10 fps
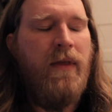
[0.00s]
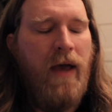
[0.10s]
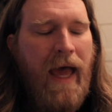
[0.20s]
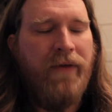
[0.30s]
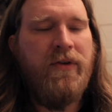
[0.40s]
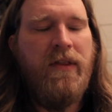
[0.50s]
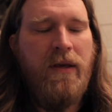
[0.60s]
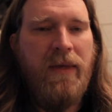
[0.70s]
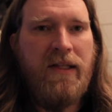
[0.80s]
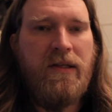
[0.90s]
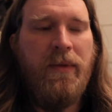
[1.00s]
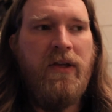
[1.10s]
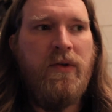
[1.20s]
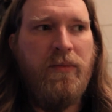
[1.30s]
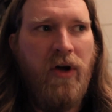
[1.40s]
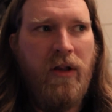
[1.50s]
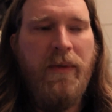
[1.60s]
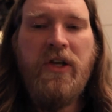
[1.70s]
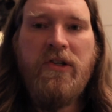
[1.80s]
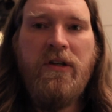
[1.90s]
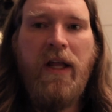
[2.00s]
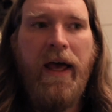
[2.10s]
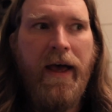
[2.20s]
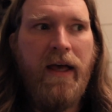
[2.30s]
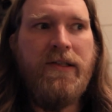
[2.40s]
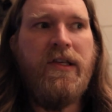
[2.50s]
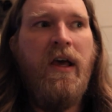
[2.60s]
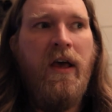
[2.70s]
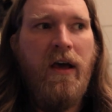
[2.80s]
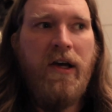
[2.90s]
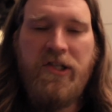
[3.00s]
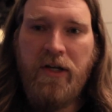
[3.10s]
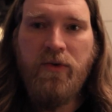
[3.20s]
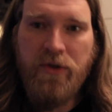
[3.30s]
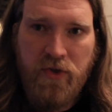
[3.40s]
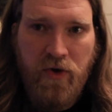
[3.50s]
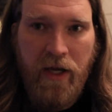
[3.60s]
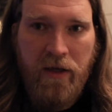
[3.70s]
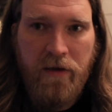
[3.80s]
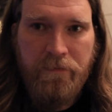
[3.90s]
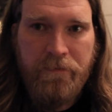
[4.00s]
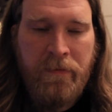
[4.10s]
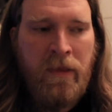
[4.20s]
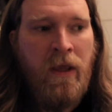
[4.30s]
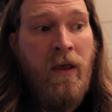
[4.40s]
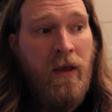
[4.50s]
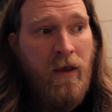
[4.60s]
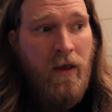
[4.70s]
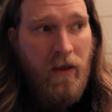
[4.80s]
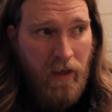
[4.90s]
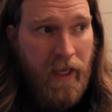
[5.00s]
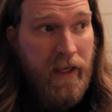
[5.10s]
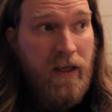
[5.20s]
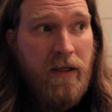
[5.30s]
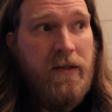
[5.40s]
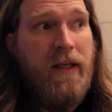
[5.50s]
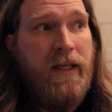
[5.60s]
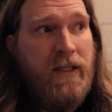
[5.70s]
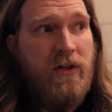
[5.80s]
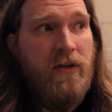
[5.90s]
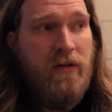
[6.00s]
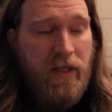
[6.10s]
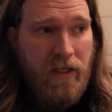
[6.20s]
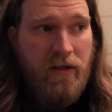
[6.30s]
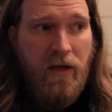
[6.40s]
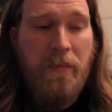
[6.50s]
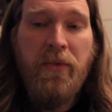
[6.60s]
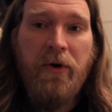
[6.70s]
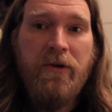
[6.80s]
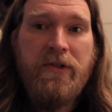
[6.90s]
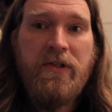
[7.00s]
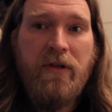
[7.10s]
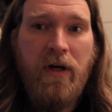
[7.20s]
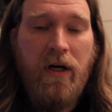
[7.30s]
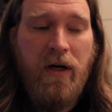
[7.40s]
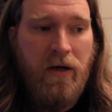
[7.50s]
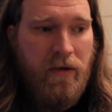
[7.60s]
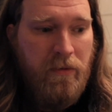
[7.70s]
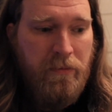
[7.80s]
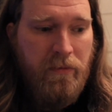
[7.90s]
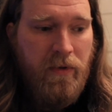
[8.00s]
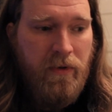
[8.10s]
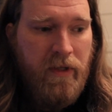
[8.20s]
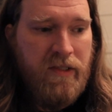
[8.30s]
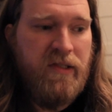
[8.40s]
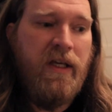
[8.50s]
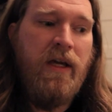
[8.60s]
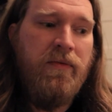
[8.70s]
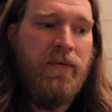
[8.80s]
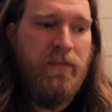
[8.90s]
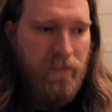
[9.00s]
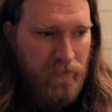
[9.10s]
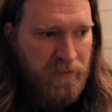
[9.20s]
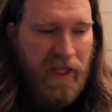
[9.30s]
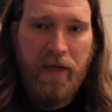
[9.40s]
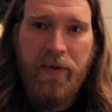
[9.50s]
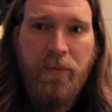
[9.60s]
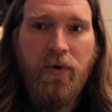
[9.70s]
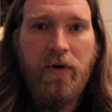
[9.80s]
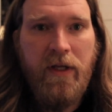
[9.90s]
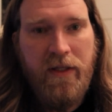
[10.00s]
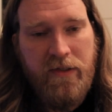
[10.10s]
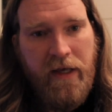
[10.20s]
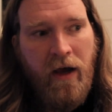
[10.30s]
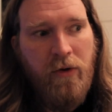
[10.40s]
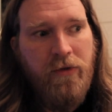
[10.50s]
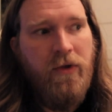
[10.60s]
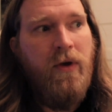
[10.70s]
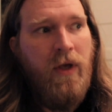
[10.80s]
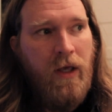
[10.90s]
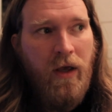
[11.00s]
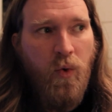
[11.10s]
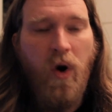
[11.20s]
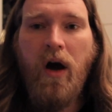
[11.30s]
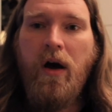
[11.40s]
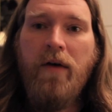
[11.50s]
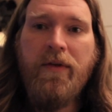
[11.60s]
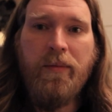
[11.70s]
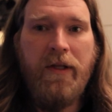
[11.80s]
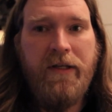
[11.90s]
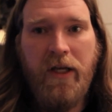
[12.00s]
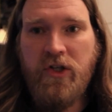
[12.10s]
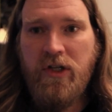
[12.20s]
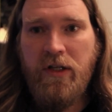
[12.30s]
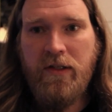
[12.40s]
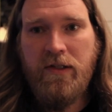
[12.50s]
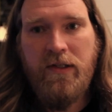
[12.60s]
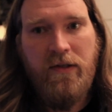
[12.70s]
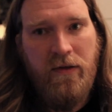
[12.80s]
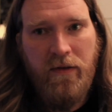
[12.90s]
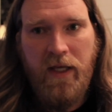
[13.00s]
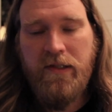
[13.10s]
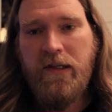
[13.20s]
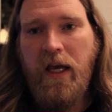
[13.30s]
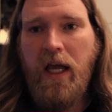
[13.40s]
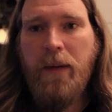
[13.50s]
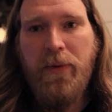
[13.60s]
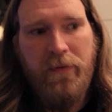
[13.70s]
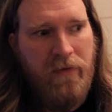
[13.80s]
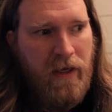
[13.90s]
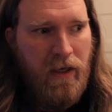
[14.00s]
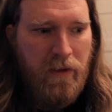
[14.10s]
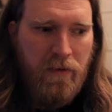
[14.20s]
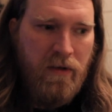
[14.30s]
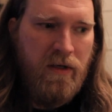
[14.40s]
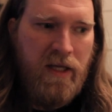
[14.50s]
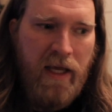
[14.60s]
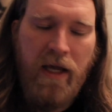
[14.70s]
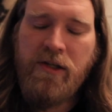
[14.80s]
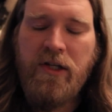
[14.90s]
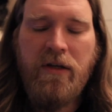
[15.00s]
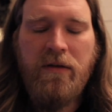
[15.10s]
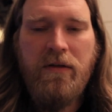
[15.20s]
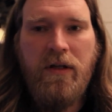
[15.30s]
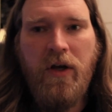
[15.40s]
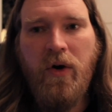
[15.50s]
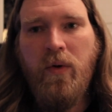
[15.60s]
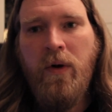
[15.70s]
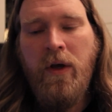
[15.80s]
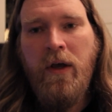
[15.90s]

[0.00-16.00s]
Emancipation Proclamation as a general strike. And in numbers, enslaved black people in the South walk off their plantations, they escape, they engage in, you know,